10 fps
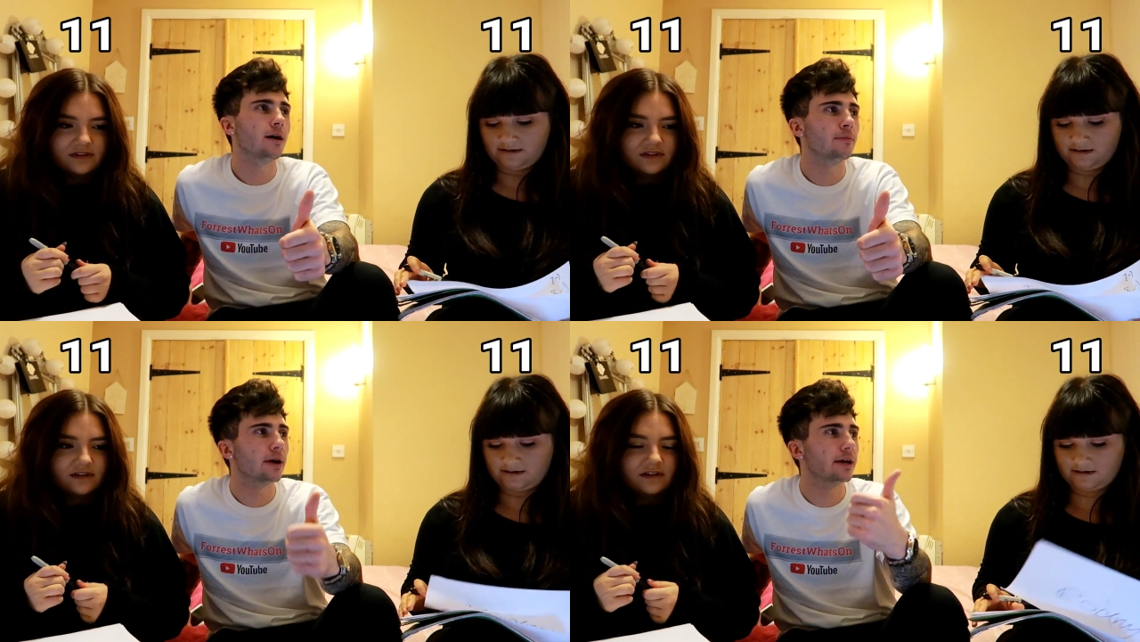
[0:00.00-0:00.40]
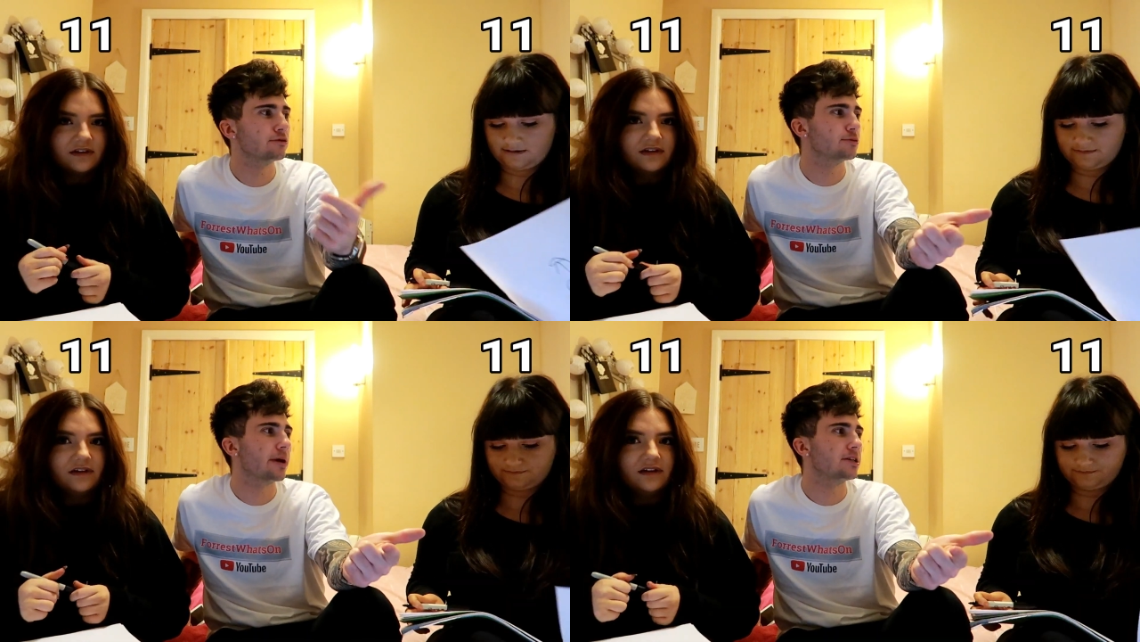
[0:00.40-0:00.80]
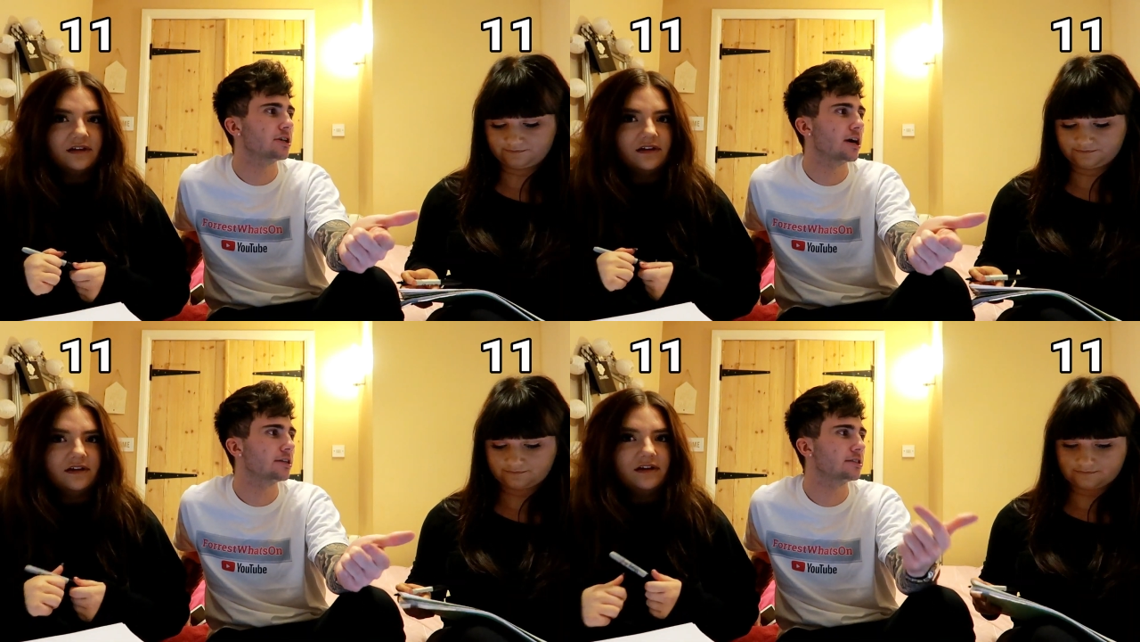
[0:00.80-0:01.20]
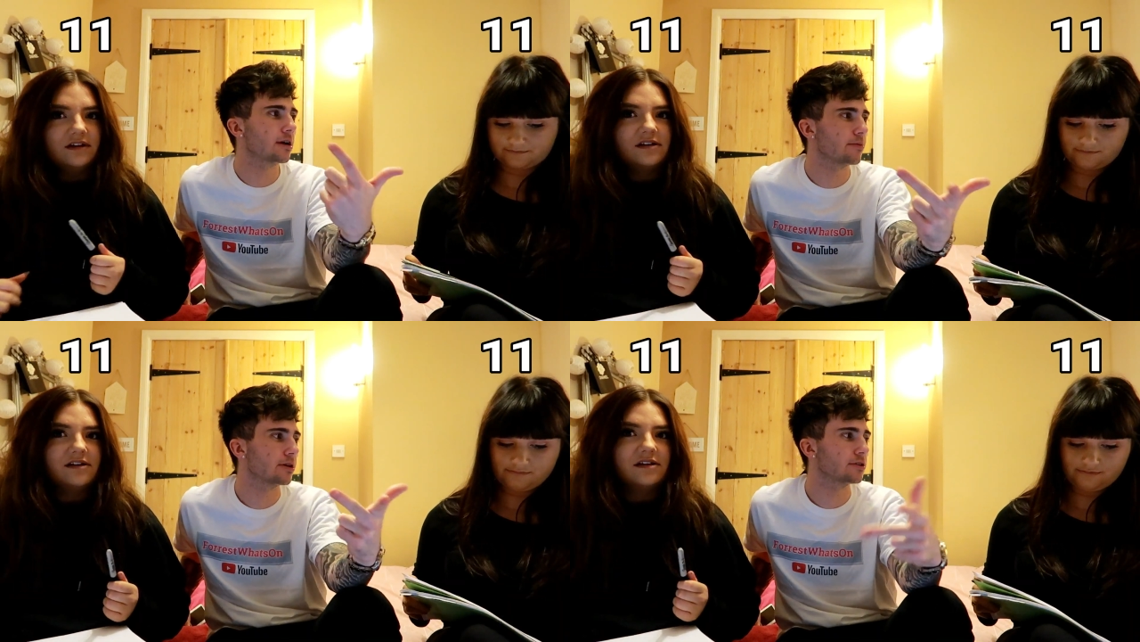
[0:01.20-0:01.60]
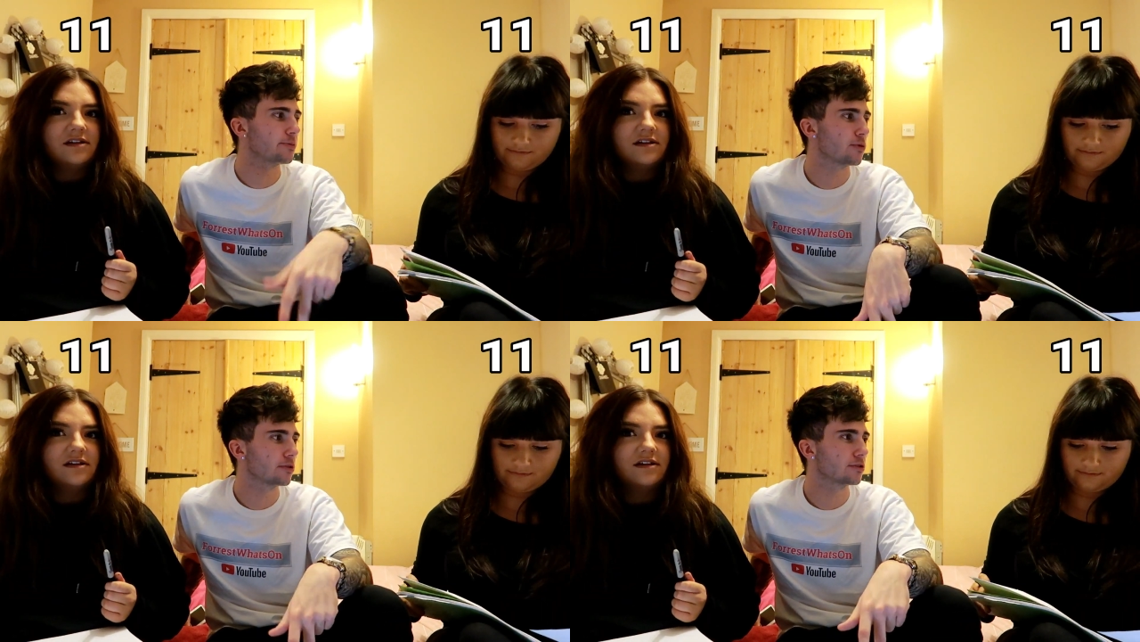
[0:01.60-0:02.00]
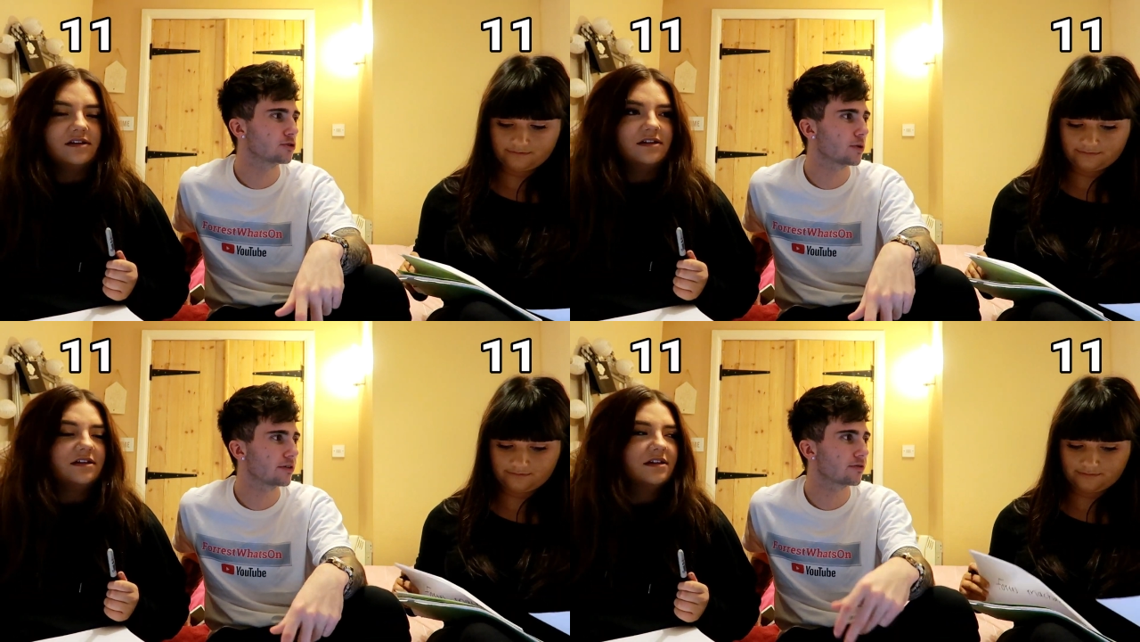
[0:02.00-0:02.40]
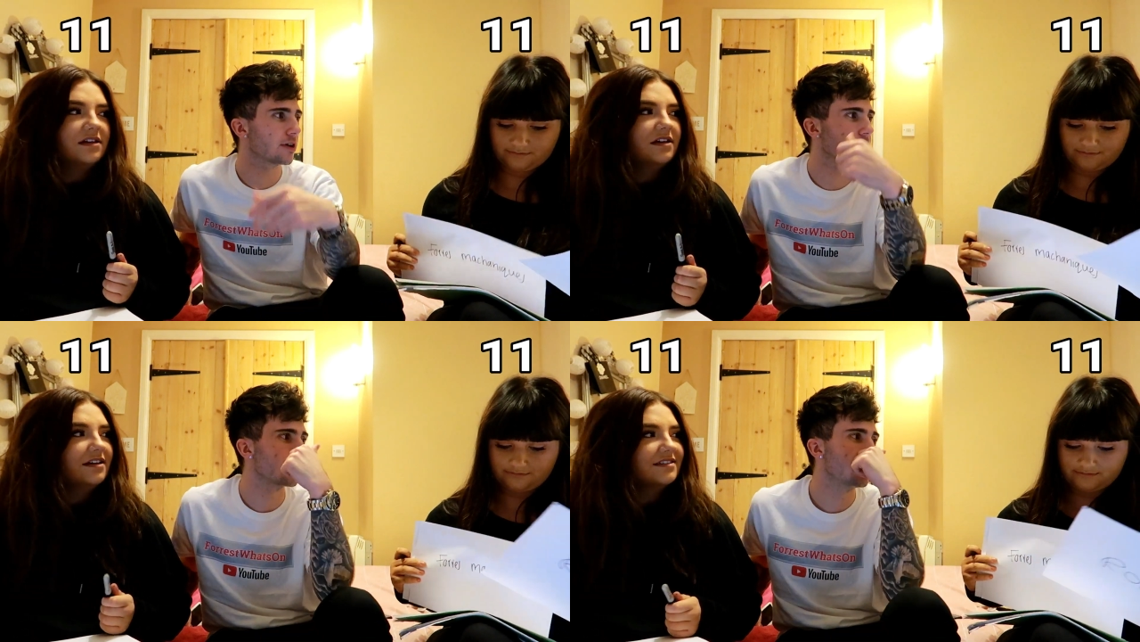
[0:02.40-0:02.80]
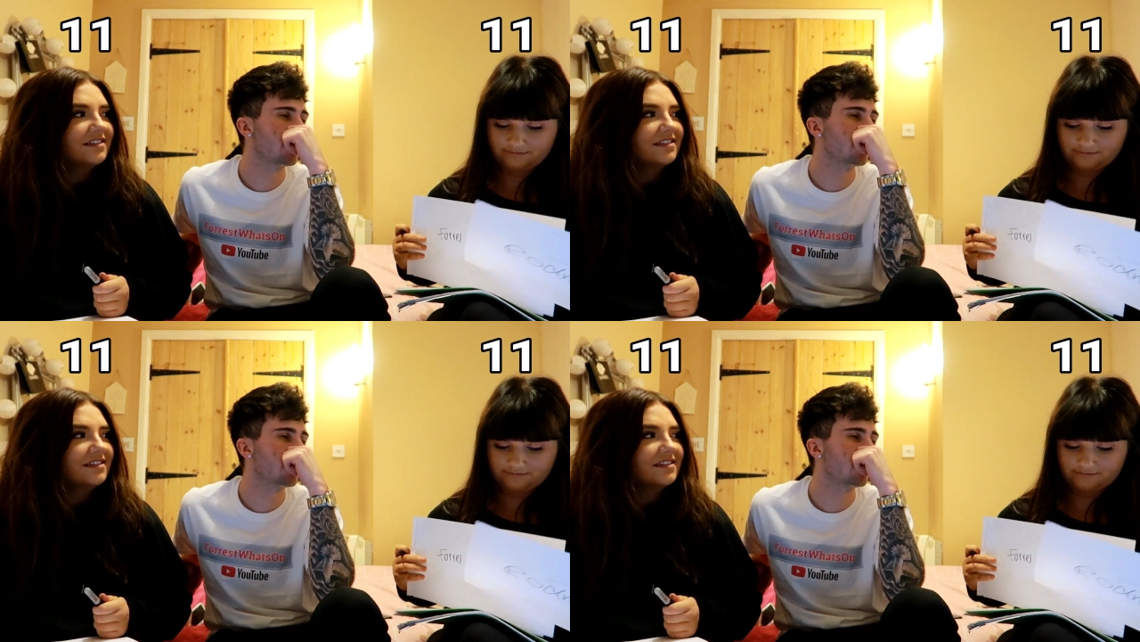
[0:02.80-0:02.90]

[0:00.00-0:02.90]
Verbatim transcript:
Speaker 1: number, it was Ben Benjani's number, and I was born on the 25th.